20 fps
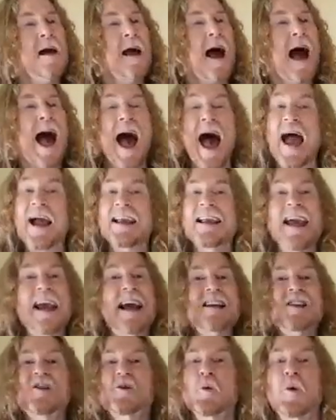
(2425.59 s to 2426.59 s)
I
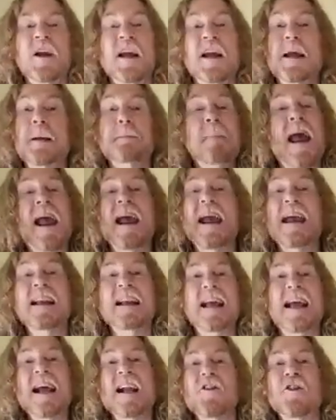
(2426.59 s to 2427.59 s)
guess we made
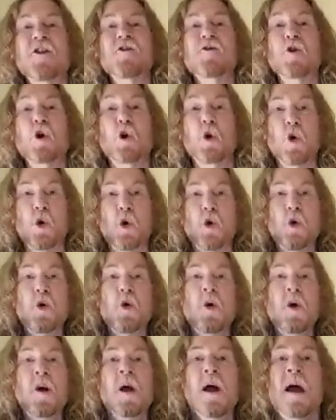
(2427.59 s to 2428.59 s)
it through.
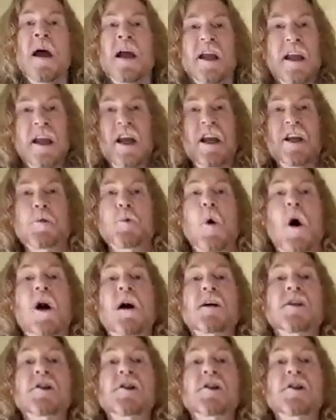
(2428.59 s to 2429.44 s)
It was